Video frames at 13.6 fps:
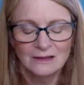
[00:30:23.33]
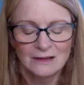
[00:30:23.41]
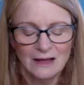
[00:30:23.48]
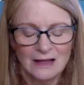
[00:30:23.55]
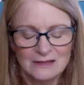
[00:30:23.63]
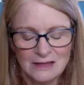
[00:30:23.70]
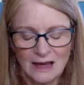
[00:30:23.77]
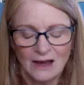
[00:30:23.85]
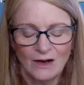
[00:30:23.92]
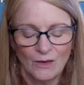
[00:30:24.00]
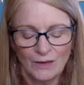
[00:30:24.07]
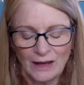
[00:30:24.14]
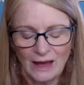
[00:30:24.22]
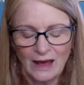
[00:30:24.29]
and say,
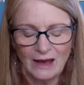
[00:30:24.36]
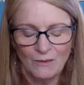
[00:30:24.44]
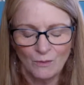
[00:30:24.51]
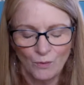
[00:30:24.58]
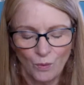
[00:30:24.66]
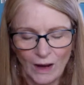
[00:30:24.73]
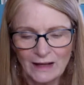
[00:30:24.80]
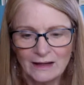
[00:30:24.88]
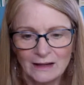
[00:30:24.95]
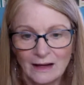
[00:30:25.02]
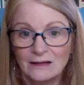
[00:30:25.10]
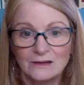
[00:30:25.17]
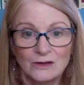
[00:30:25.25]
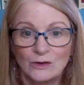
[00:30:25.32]
okay, what can
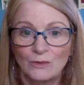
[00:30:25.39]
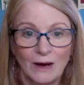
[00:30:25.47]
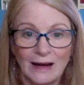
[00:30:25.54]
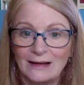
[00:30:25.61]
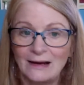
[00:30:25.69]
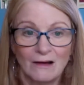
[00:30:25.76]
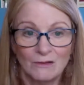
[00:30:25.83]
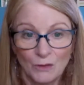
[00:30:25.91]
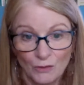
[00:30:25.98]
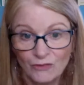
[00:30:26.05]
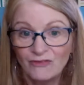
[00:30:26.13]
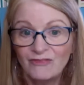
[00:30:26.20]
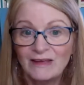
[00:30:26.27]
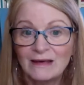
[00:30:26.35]
I do right now to
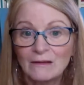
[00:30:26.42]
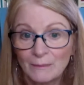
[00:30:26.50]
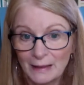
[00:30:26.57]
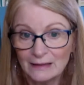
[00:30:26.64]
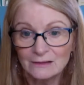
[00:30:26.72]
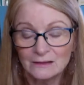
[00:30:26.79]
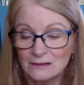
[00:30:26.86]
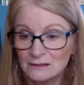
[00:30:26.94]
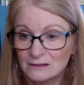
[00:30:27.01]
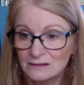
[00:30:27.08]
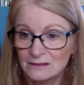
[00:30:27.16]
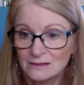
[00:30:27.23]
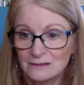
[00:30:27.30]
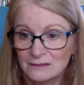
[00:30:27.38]
feel better?
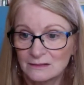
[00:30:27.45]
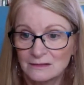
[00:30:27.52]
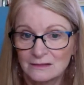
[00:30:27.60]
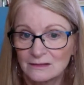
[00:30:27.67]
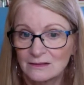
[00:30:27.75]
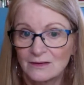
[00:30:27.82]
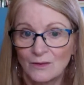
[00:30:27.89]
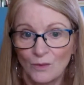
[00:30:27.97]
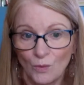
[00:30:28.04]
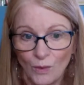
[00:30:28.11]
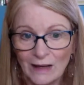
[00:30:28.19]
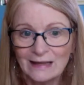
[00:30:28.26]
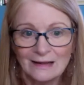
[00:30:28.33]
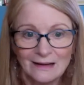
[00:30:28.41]

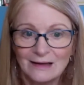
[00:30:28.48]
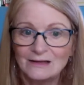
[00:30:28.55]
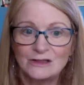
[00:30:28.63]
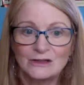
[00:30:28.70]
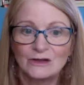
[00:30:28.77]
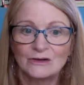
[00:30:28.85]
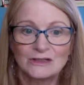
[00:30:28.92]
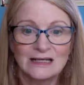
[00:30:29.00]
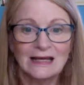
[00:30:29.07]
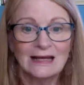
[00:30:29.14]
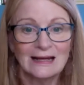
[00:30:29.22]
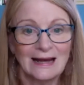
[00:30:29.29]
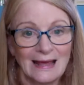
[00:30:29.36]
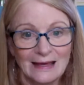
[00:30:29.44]
What can I do to get
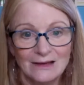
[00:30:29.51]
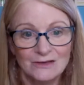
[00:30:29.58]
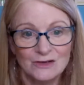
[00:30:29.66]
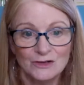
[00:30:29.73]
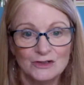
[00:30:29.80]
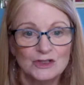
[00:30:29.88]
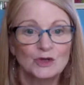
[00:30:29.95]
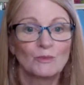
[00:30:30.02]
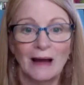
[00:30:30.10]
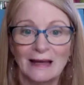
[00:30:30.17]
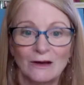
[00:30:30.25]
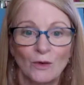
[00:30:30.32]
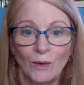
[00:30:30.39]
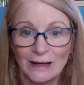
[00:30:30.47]
an answer to my
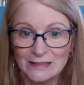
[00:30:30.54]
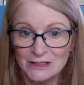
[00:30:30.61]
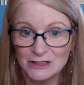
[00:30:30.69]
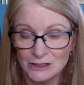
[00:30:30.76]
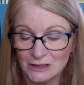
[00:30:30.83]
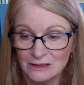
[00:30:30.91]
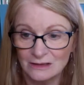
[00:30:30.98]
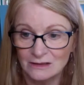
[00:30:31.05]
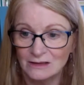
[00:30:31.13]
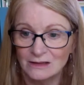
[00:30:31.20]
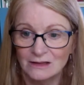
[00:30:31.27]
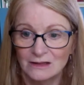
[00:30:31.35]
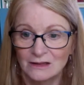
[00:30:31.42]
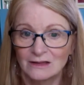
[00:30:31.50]
question?
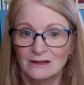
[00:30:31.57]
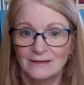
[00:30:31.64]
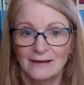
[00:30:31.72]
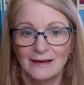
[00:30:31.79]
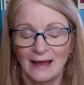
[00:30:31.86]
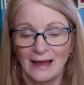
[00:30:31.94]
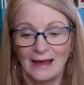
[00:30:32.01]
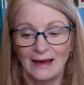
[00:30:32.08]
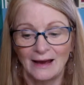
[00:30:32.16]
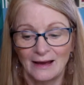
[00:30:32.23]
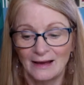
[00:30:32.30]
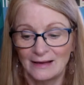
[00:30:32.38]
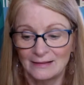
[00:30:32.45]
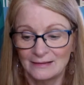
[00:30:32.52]

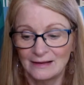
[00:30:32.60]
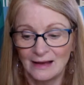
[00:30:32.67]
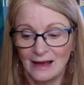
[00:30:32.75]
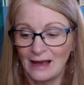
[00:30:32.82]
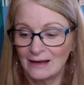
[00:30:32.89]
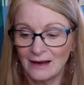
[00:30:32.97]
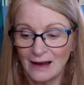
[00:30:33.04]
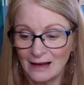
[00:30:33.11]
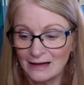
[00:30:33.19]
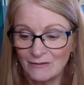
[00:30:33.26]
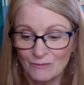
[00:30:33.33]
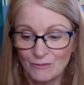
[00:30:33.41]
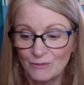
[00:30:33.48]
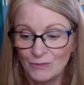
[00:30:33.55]
And kind
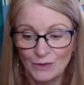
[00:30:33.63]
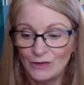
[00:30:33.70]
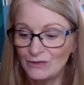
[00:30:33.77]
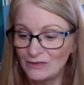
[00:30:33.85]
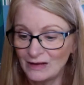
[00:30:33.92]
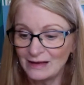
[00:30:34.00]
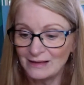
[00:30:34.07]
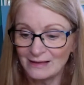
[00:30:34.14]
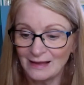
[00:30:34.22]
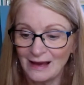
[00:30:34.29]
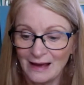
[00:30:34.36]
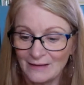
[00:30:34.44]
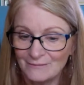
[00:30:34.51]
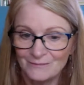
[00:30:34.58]
of moving
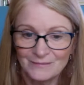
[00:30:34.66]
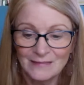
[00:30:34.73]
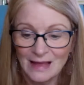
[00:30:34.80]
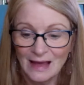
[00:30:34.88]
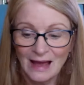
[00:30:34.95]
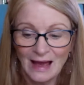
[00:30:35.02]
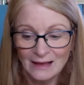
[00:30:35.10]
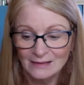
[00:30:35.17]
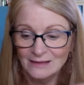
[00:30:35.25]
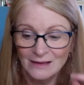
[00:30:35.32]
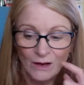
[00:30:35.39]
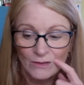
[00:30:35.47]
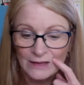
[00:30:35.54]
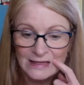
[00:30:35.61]
that.
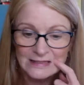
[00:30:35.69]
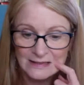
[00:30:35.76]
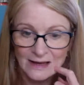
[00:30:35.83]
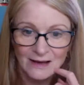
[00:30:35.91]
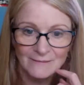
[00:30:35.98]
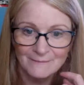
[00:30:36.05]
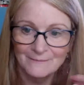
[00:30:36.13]
Hello, Lisa.